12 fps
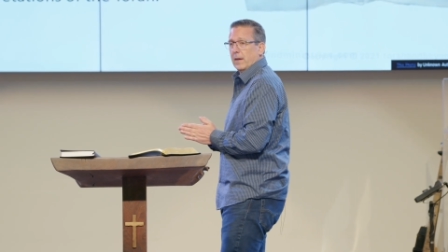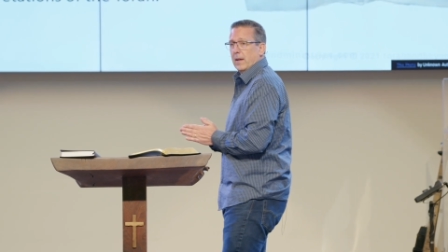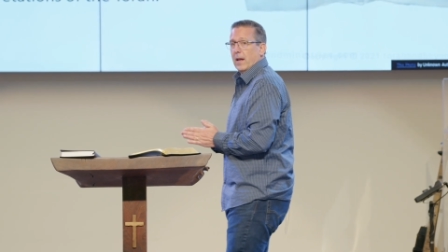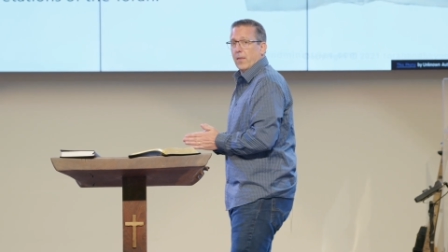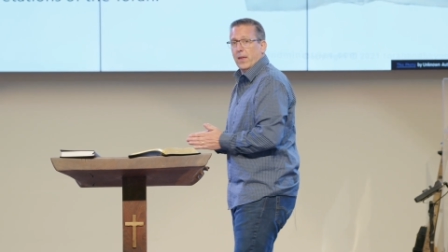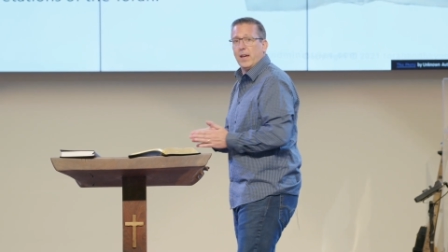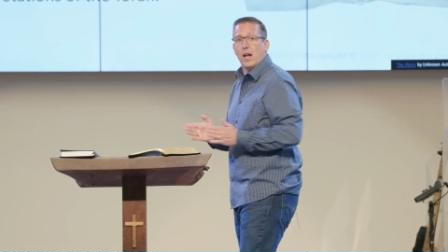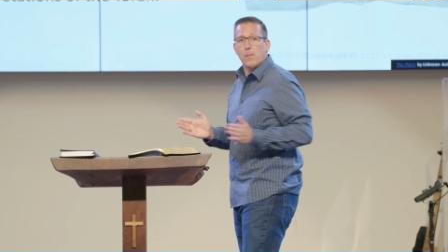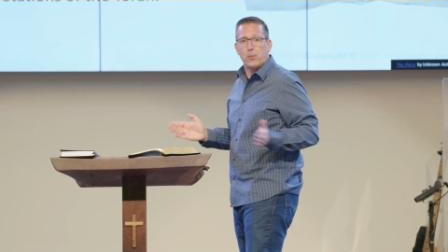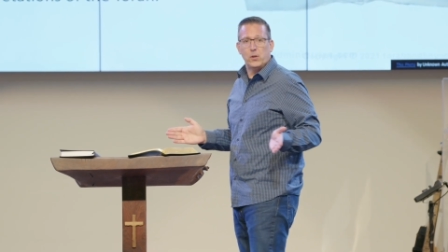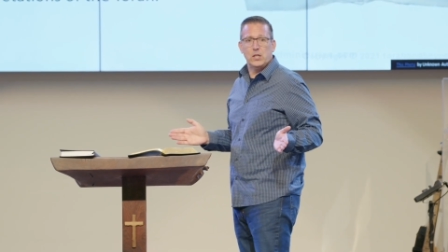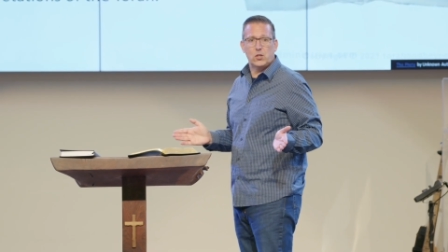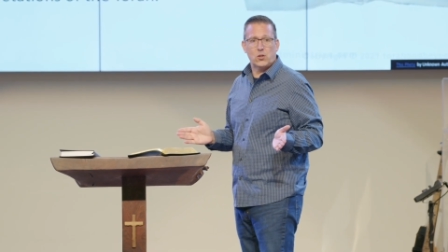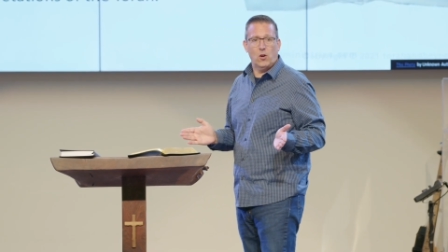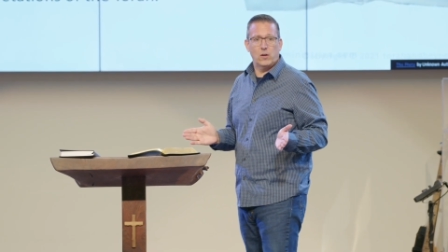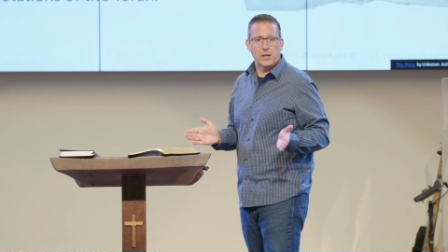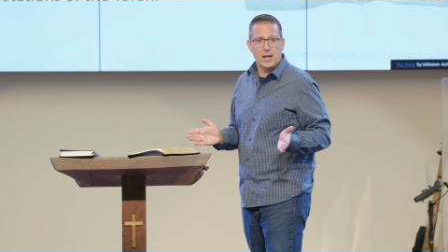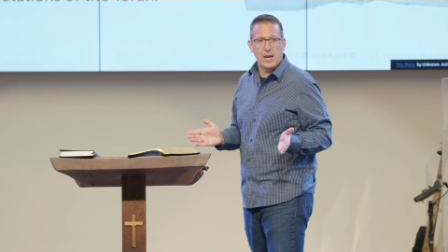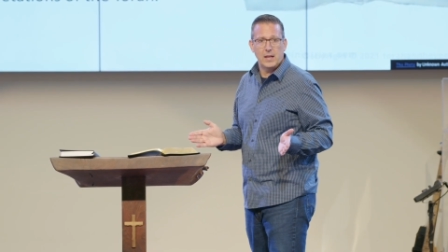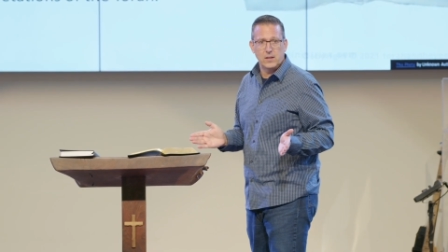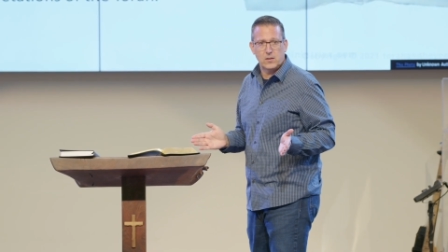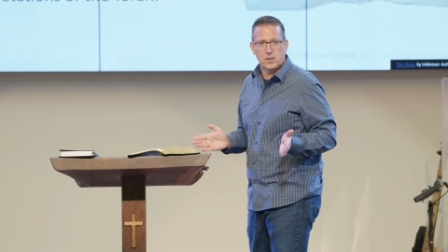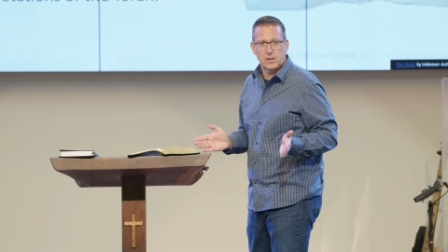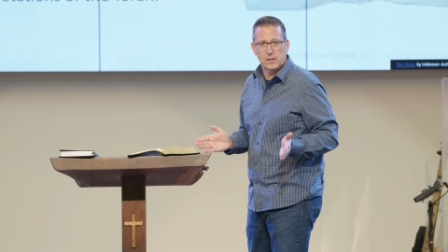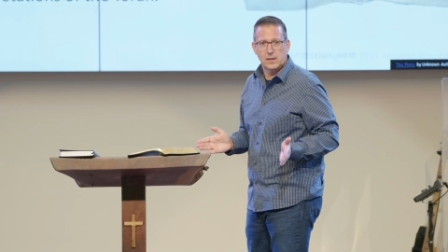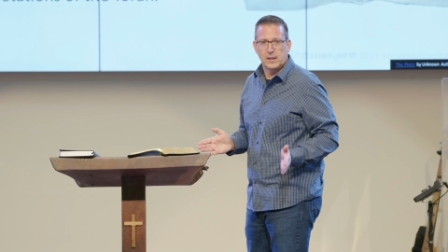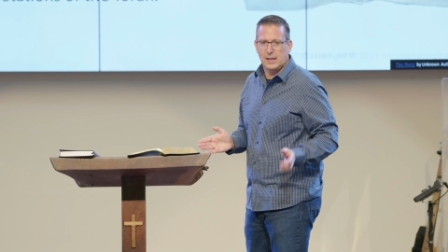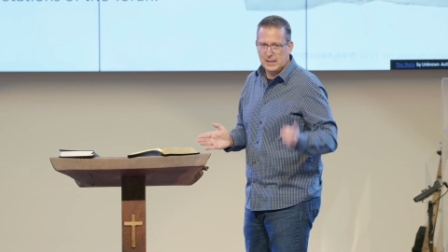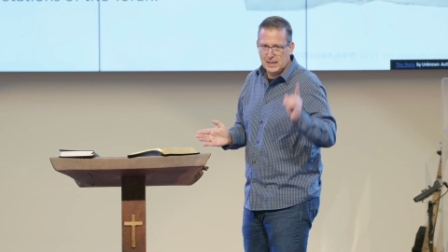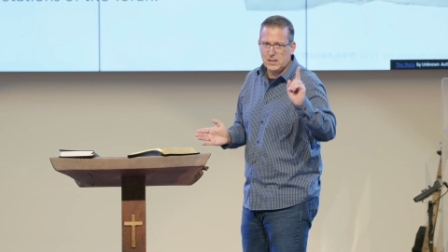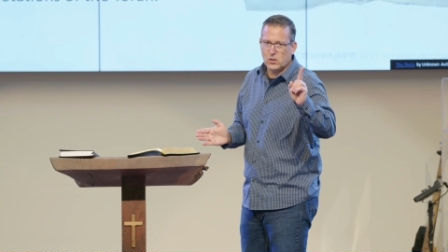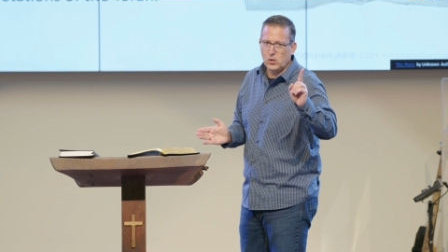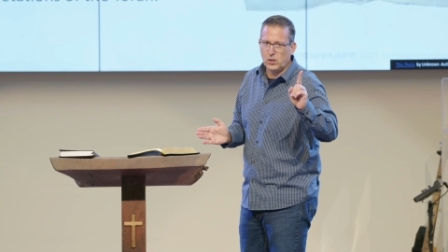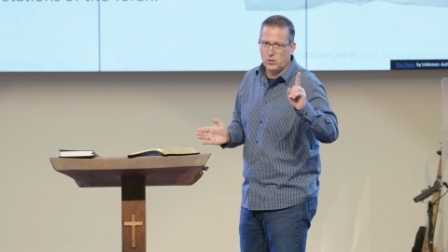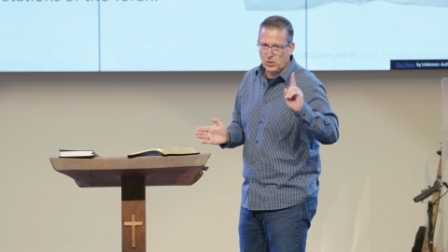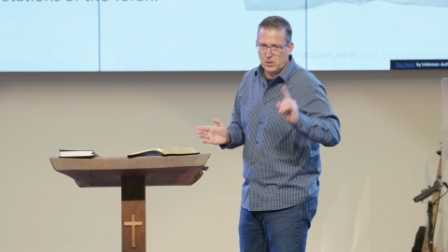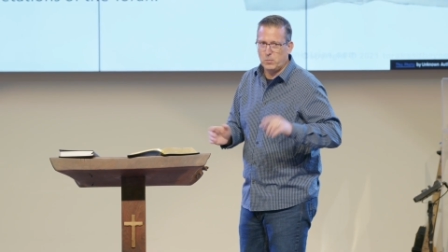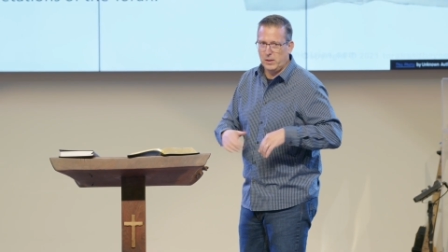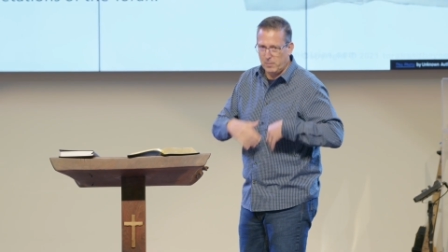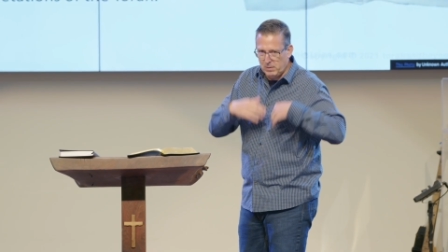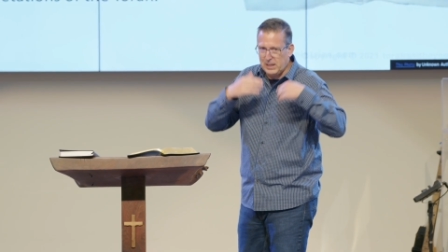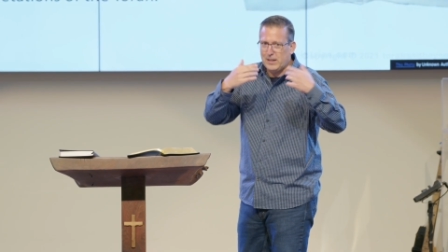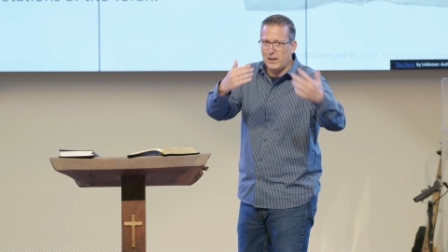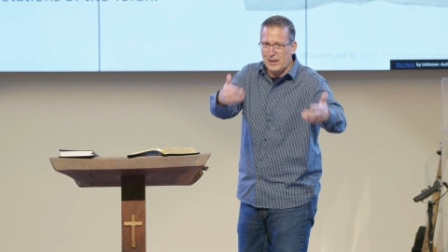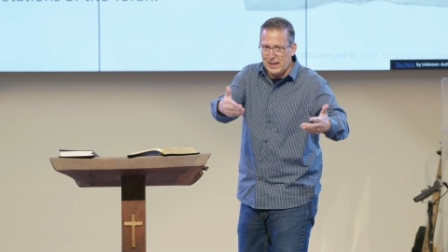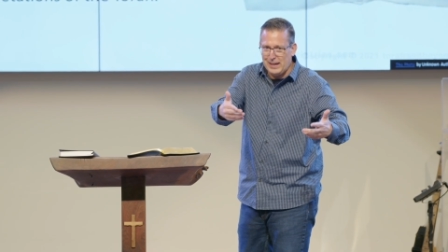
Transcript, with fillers: They got a pretty strong case. It gets good, trust me. Let me get to the end of